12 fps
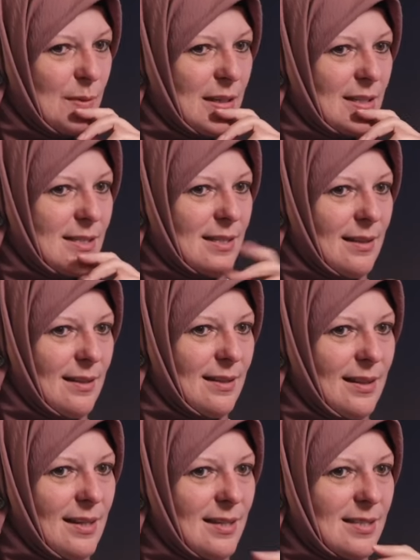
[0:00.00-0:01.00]
because uh,
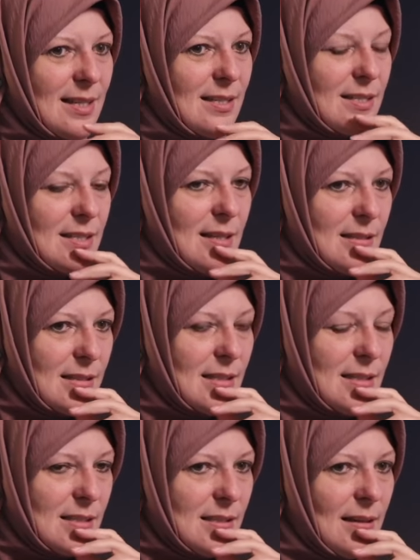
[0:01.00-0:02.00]
he's, he's he's
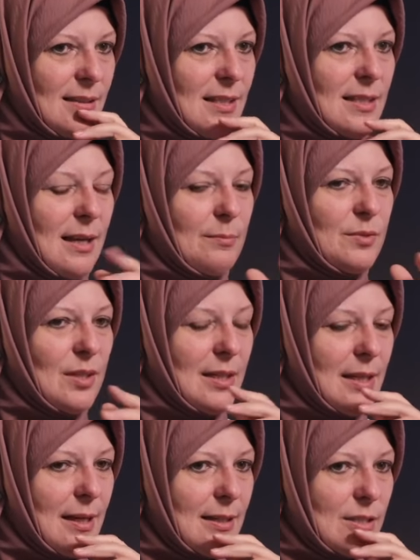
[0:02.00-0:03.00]
he's studied,
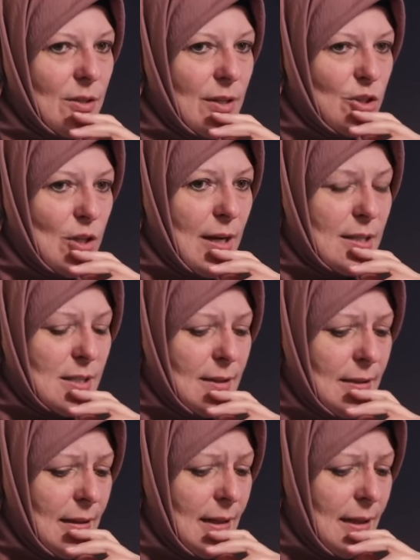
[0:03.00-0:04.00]
alhamdulillah, he's got
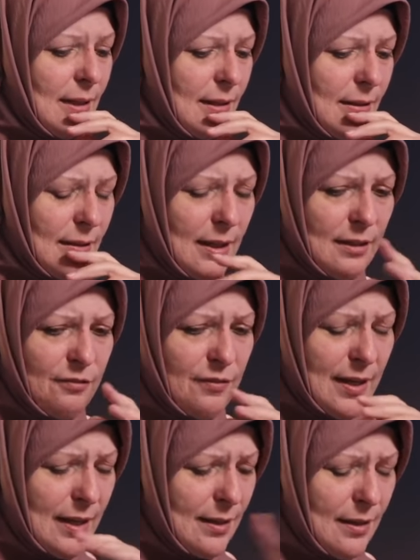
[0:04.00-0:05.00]
ijaza in, in
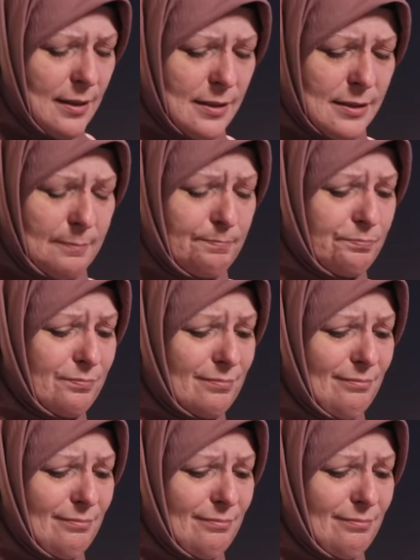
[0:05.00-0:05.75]
fiqh. And yes